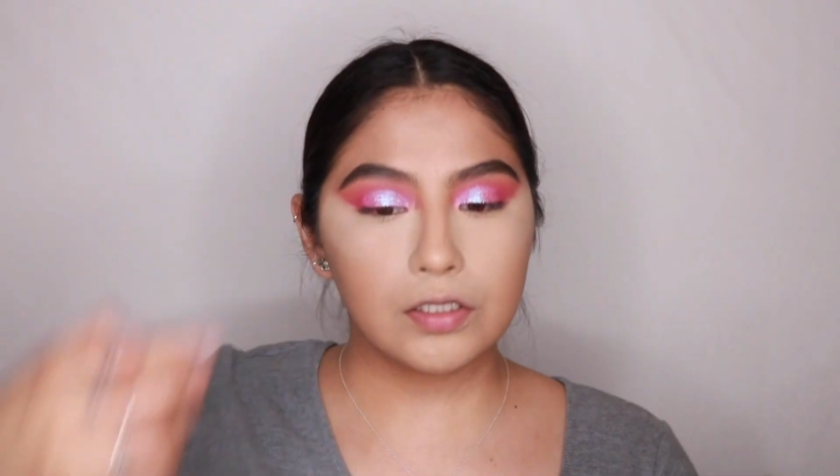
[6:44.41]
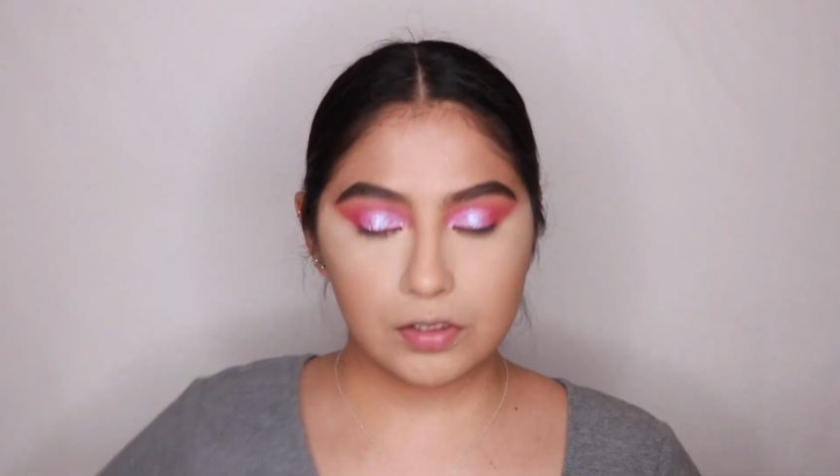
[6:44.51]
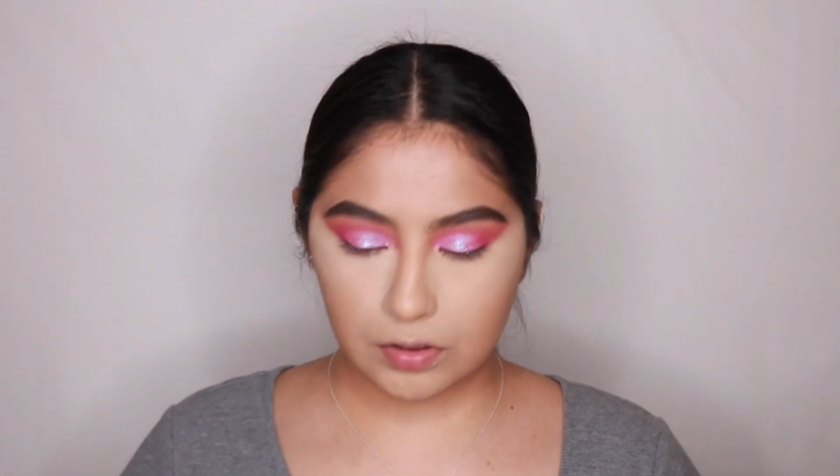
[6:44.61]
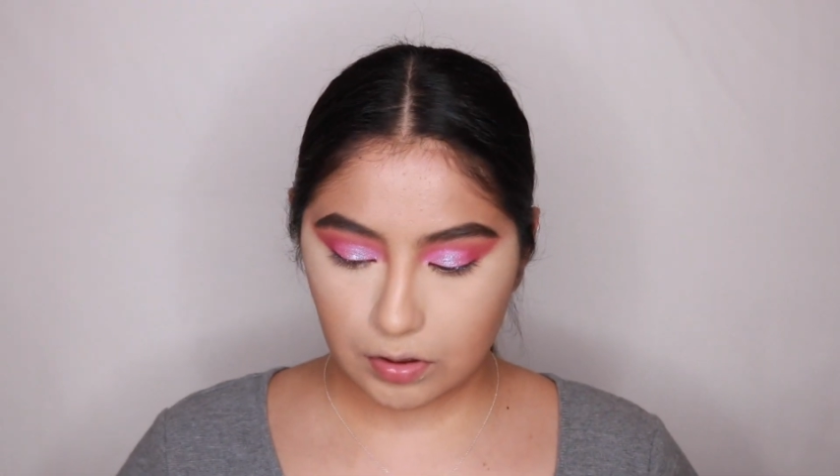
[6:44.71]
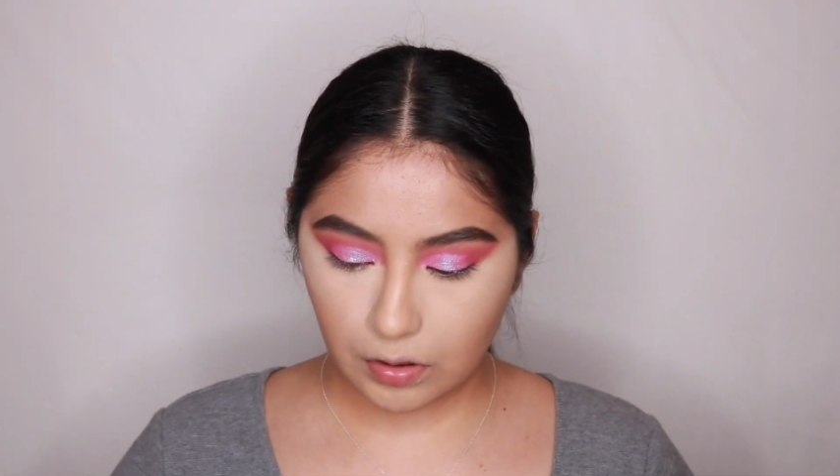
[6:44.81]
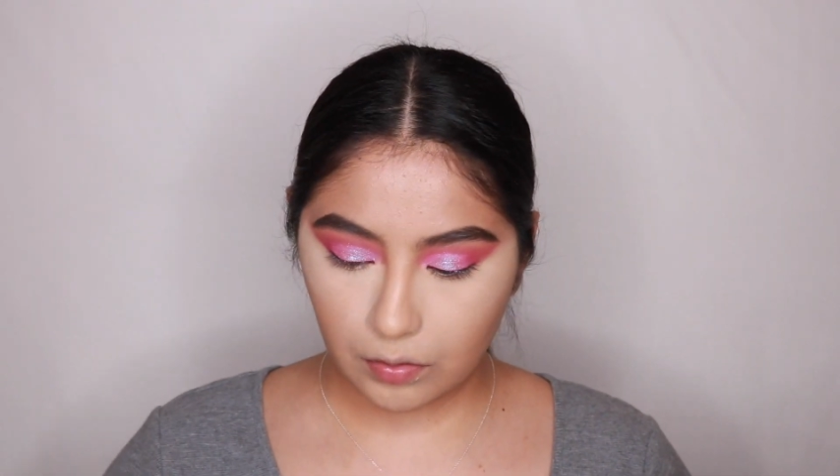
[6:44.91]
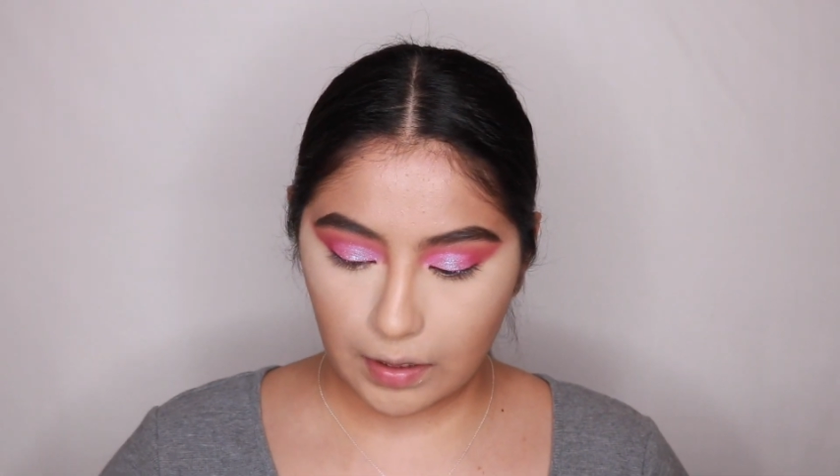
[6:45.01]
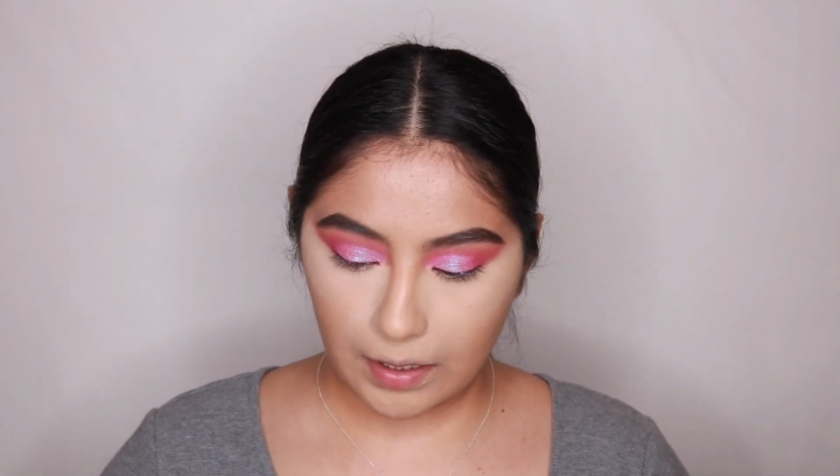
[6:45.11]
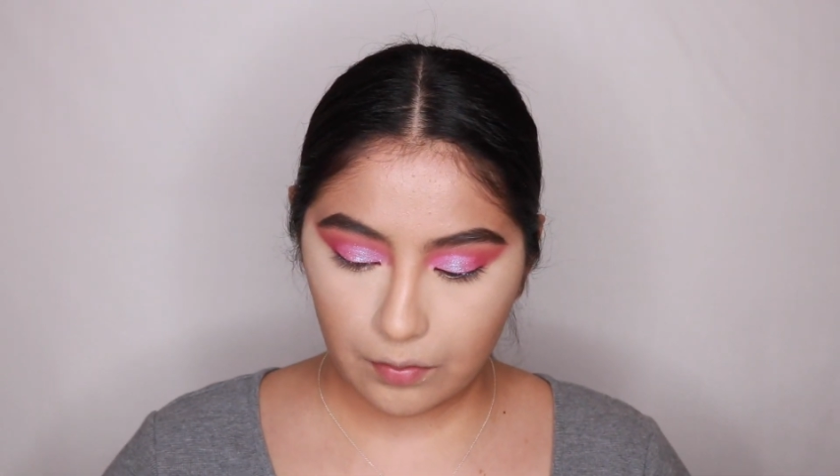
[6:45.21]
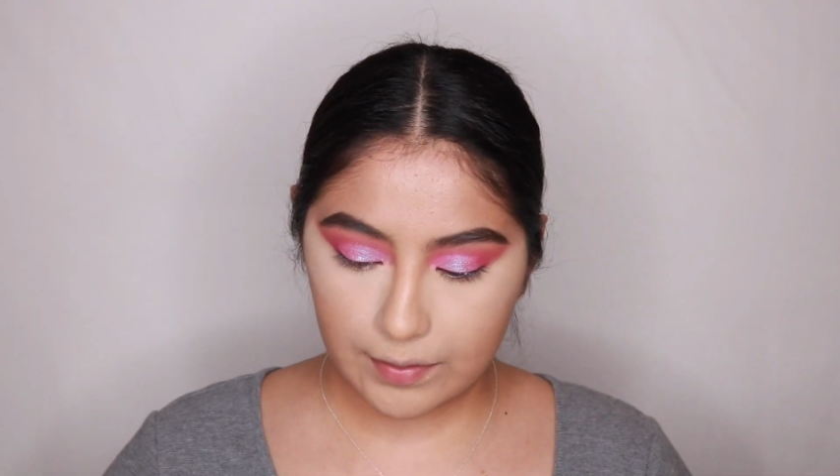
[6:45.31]
so
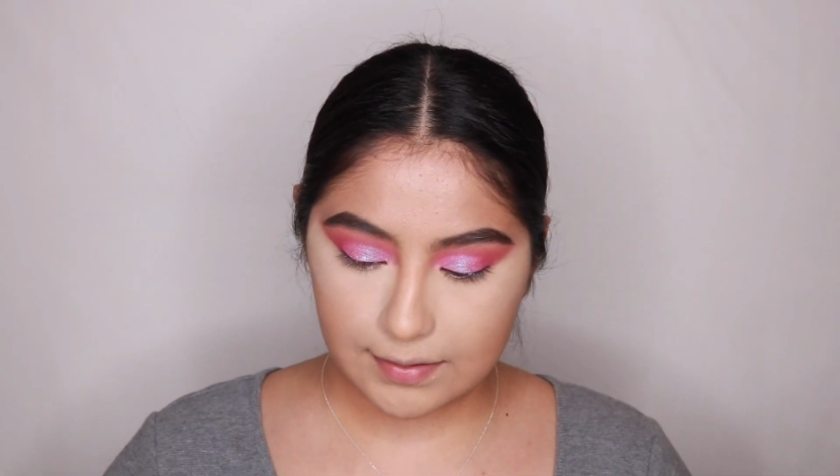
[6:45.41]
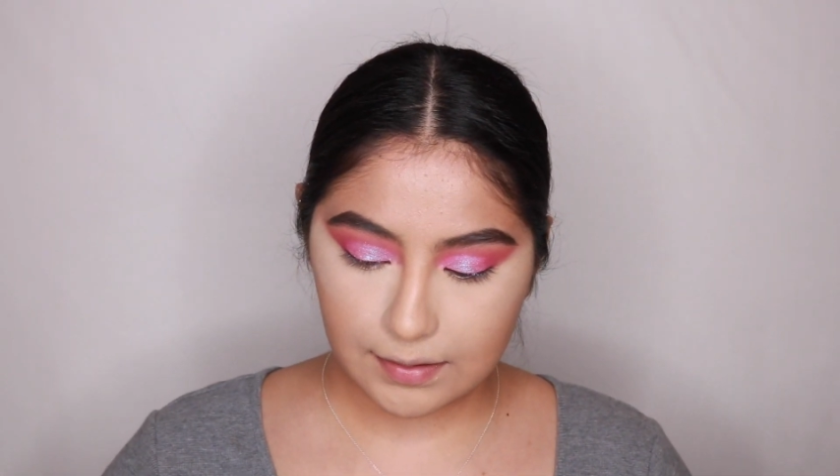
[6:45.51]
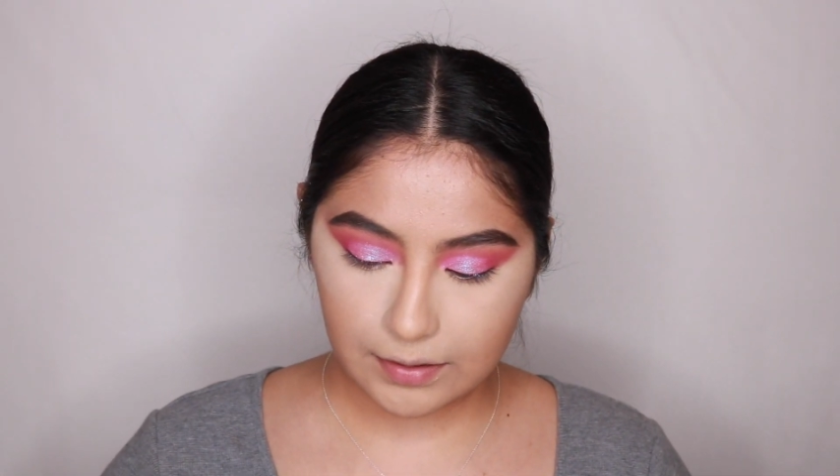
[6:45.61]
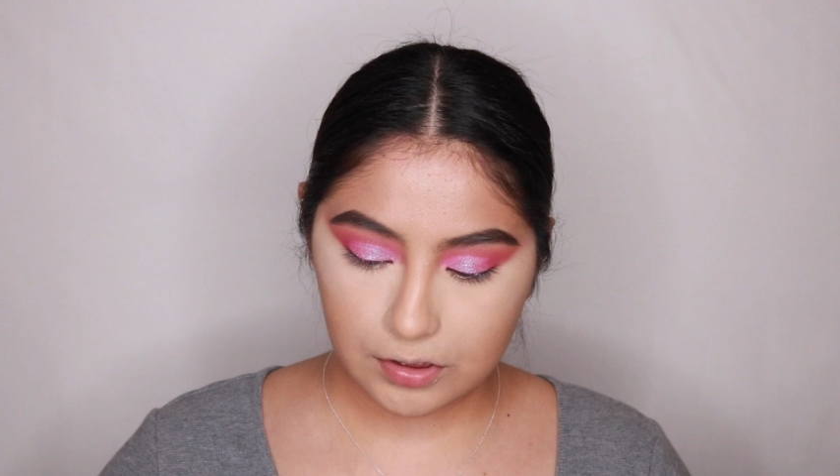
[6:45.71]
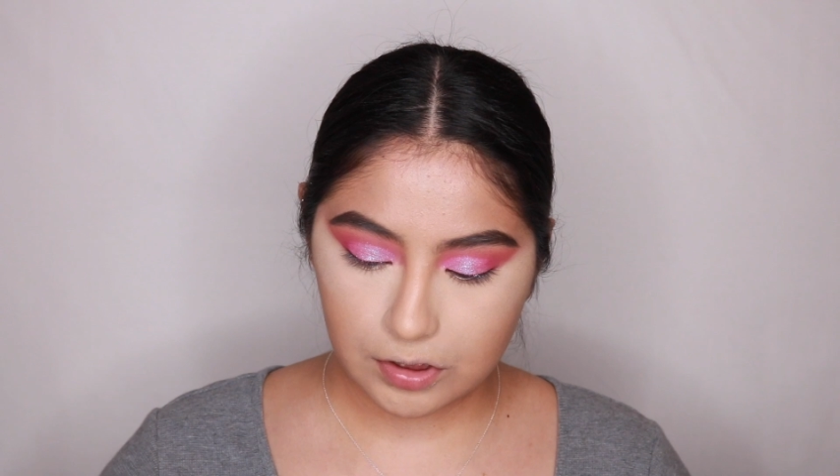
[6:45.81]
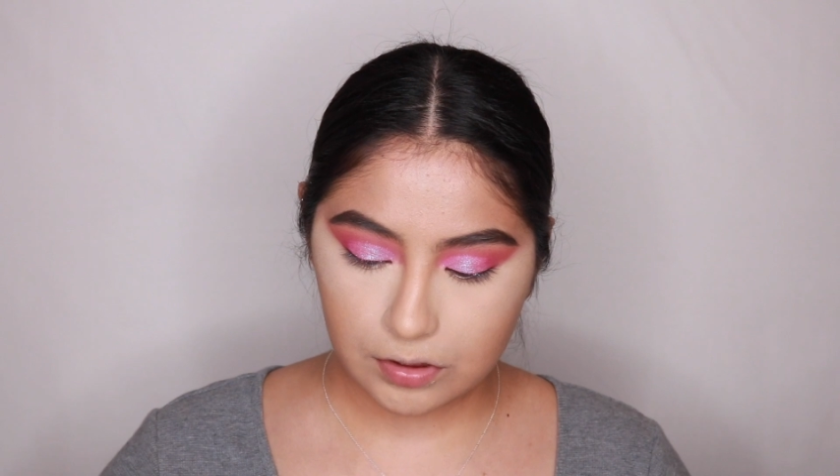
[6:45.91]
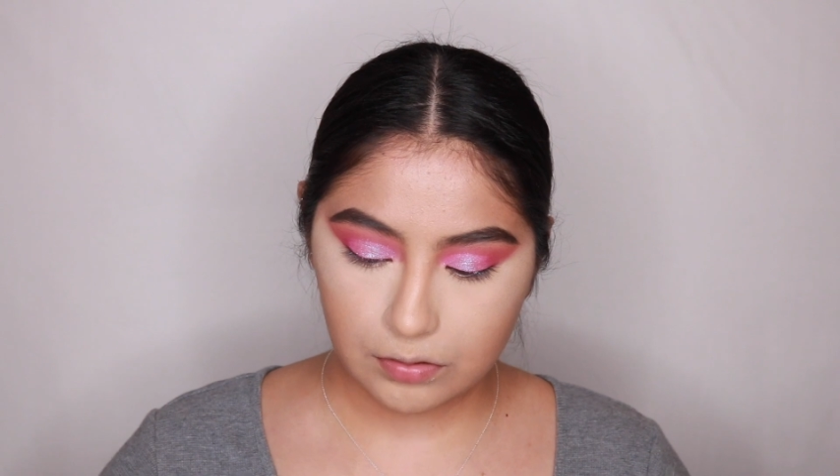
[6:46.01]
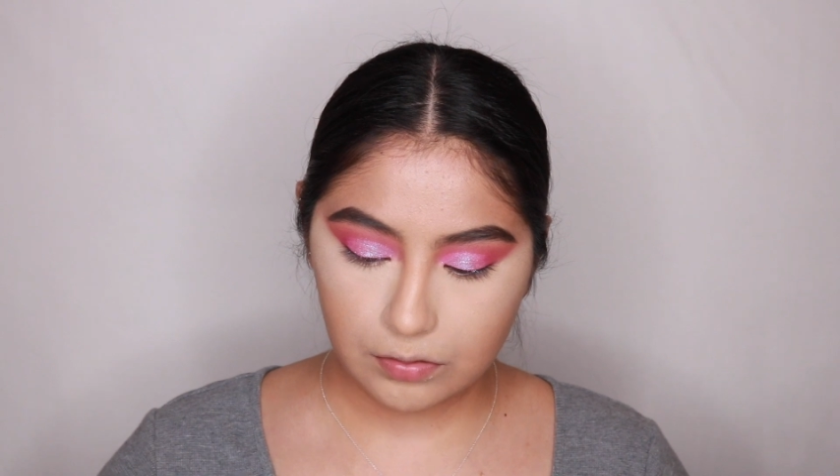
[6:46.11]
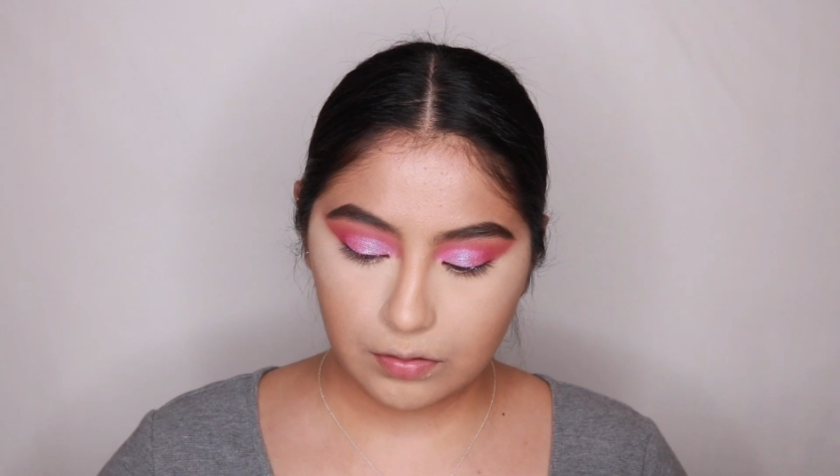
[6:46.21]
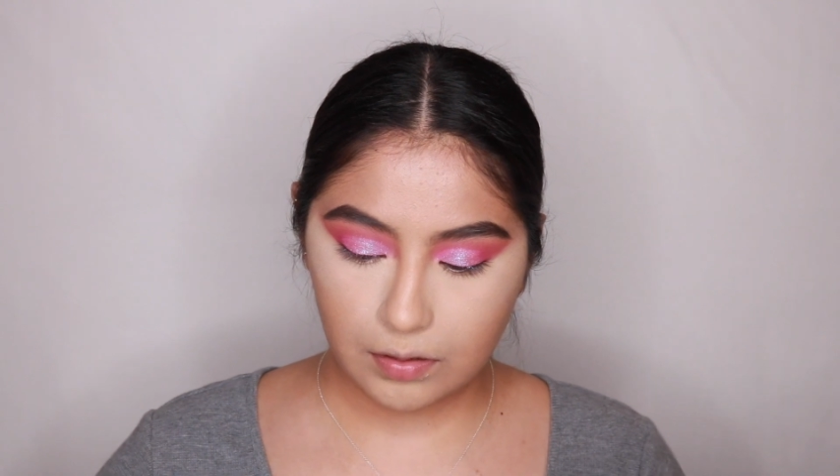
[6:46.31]
I always like
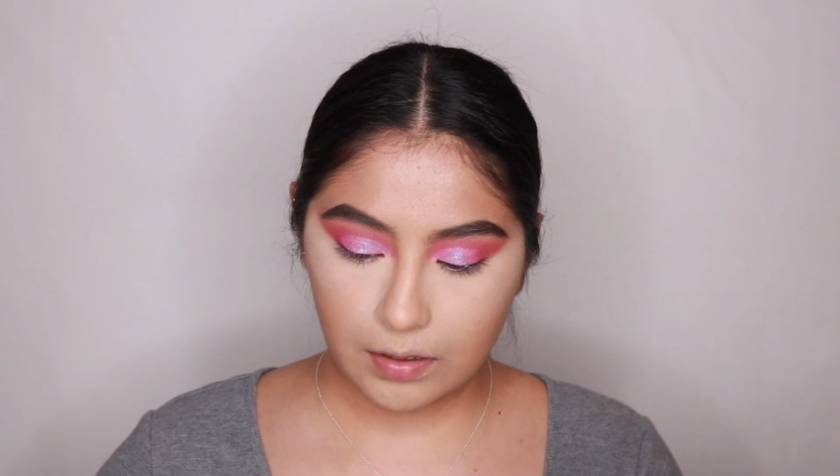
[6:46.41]
to